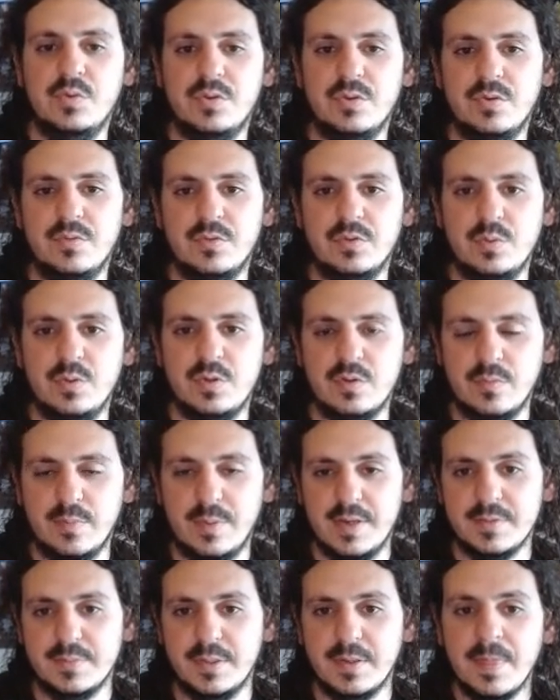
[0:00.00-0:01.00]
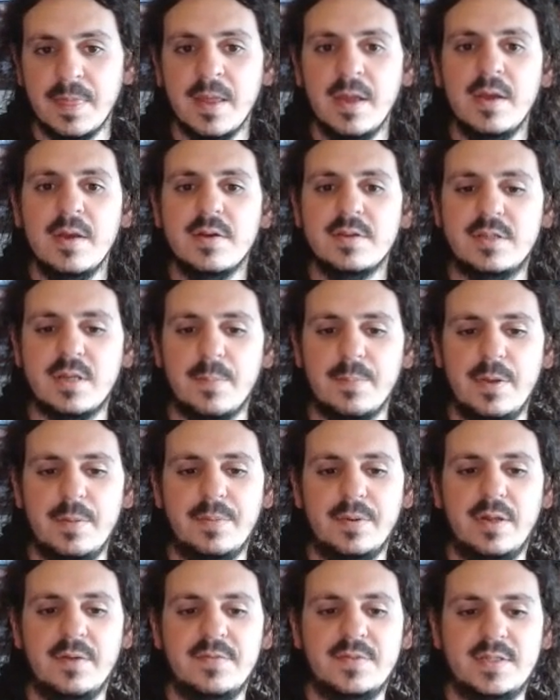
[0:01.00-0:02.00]
tweets and replies, but some
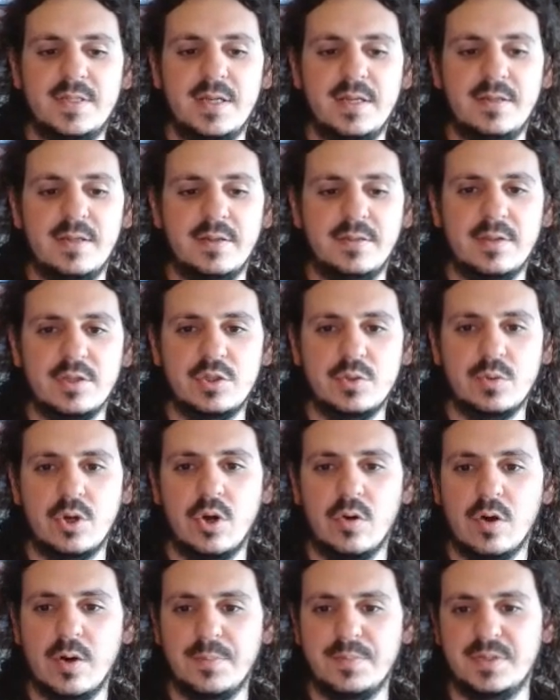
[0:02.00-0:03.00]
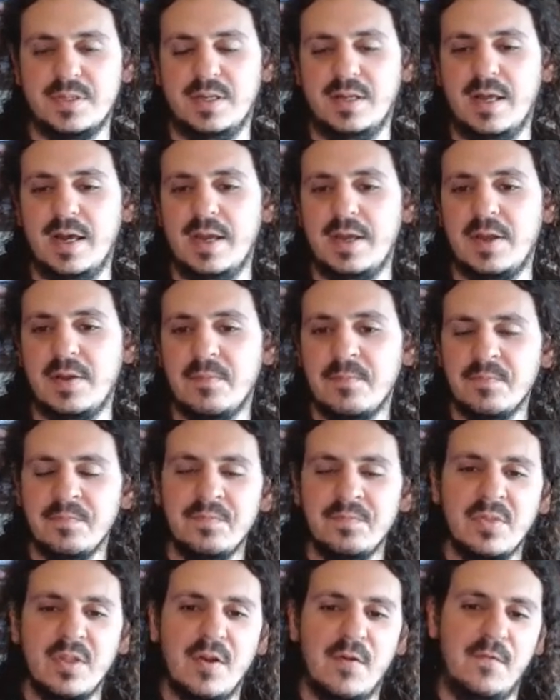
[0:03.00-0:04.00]
people have said that this will go up to like
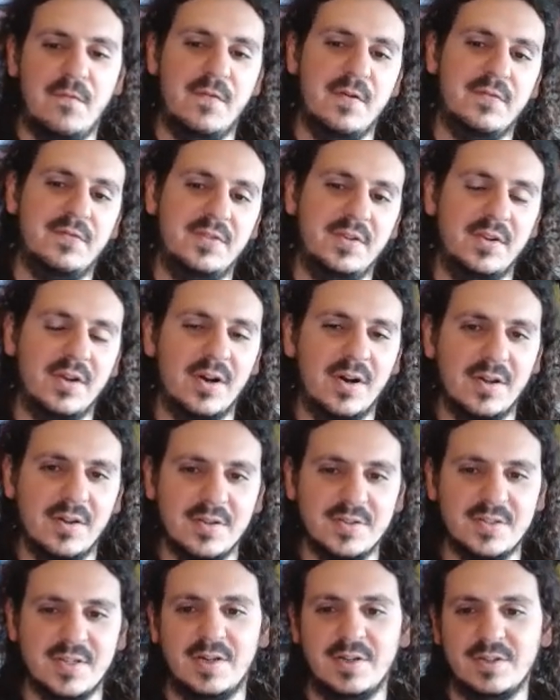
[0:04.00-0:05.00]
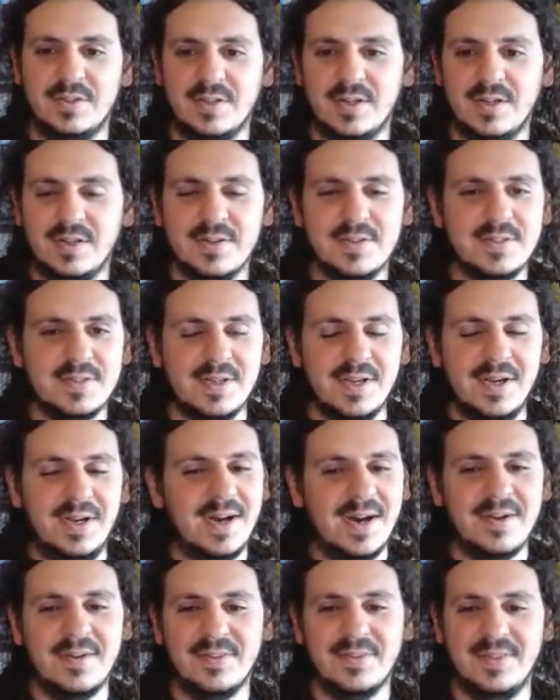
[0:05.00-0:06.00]
$50, $100.
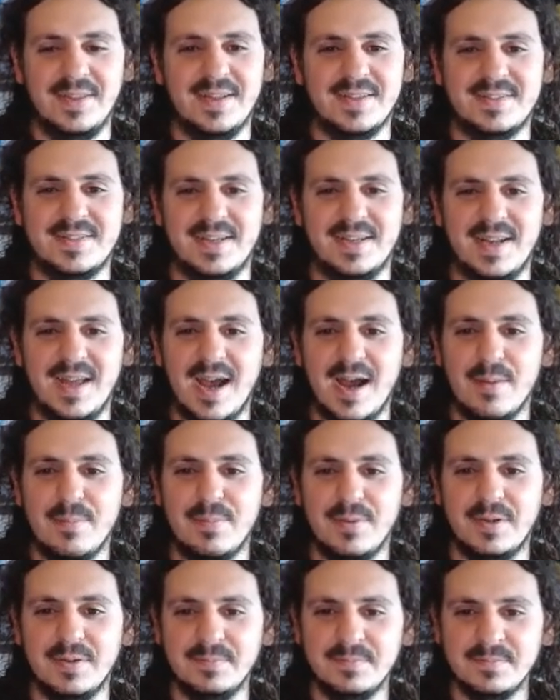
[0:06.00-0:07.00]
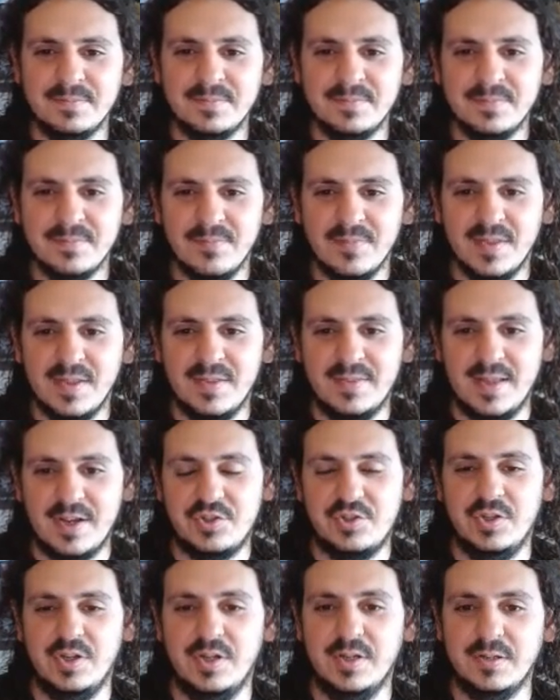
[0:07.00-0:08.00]
I don't think it's going to happen
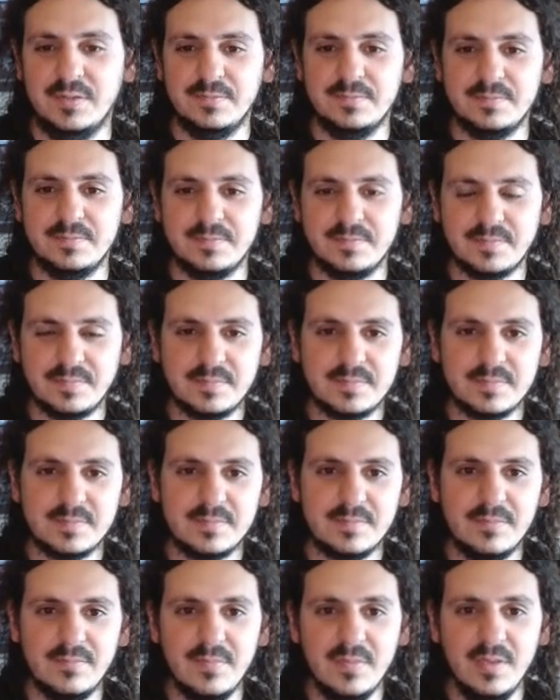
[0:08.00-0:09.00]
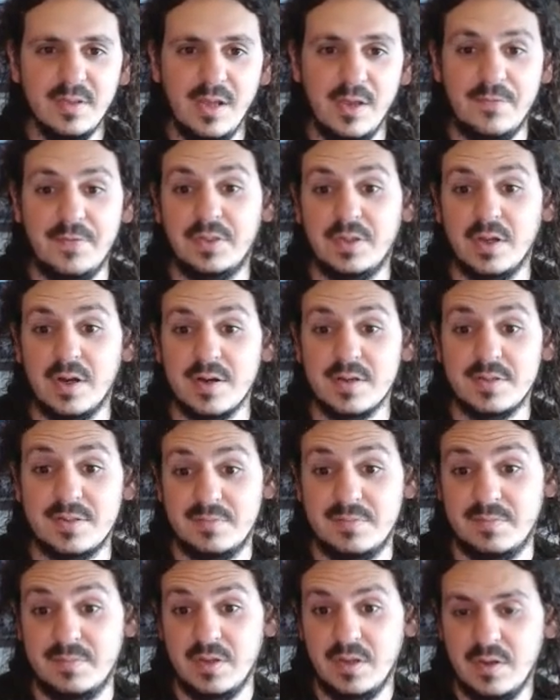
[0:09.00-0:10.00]
next year. If it does,
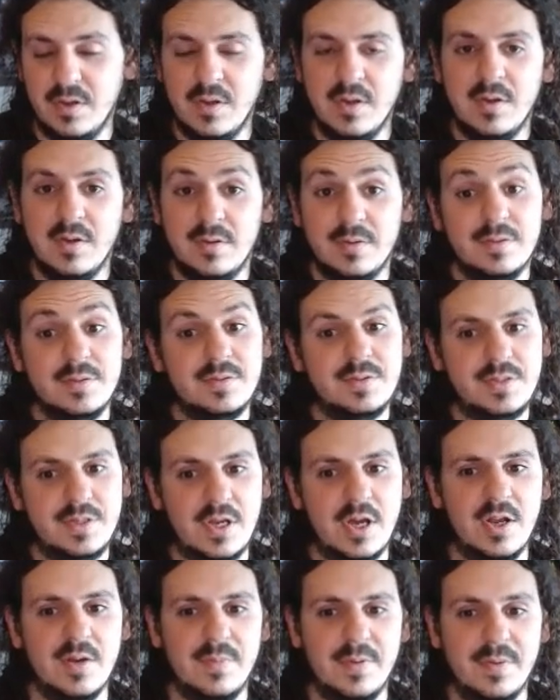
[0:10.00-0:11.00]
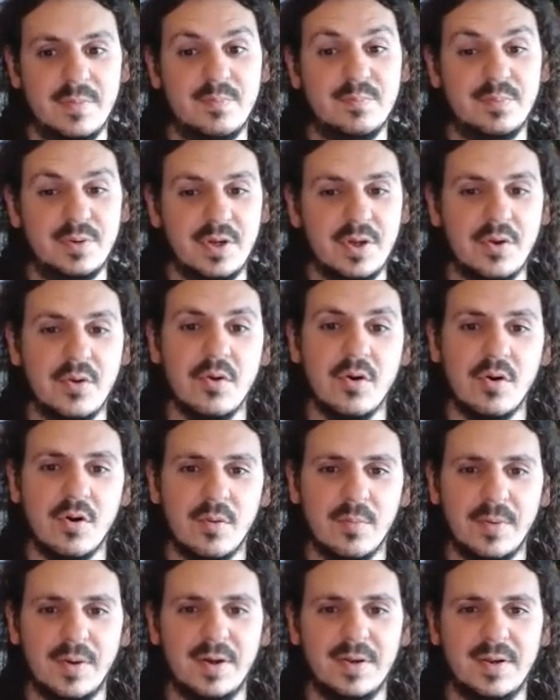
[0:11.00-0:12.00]
it's going to be pretty cool,
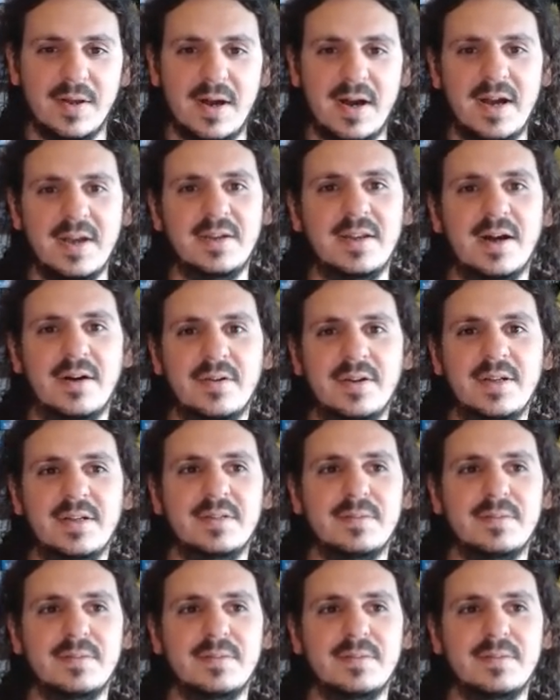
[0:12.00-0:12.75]
but I doubt it.